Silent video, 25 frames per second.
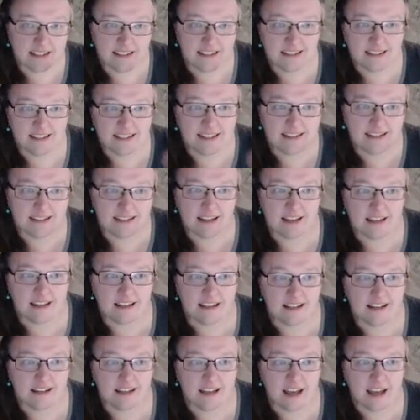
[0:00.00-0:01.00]
is
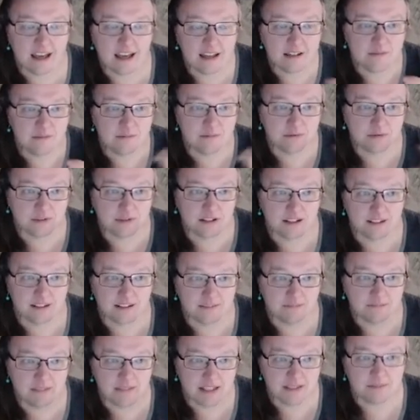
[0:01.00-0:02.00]
not, I brought
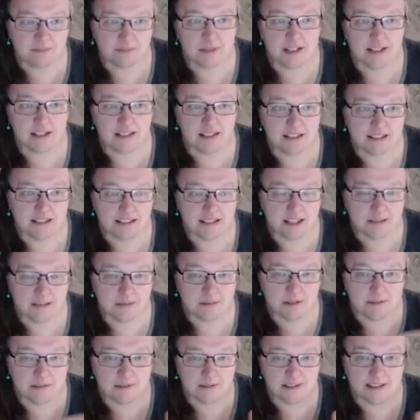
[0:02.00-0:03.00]
this money to the table. I
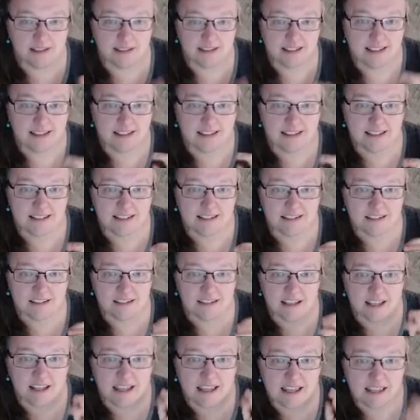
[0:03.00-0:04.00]
read that this is,
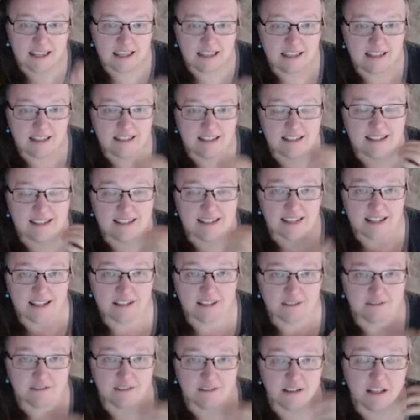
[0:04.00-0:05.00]
he
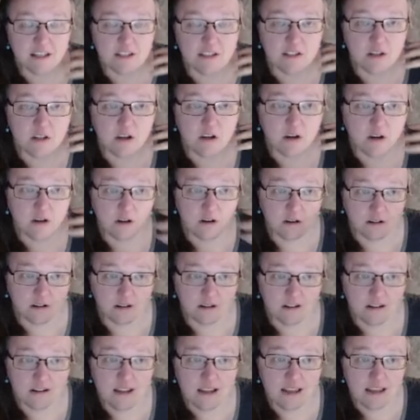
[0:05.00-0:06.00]
sanctifies her.
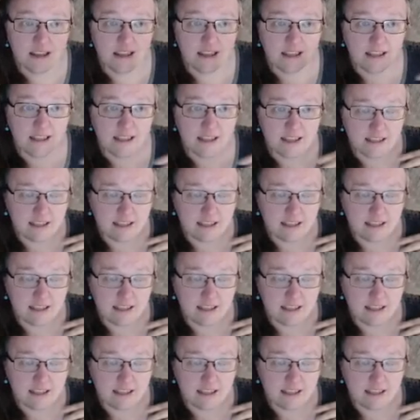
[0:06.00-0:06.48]
He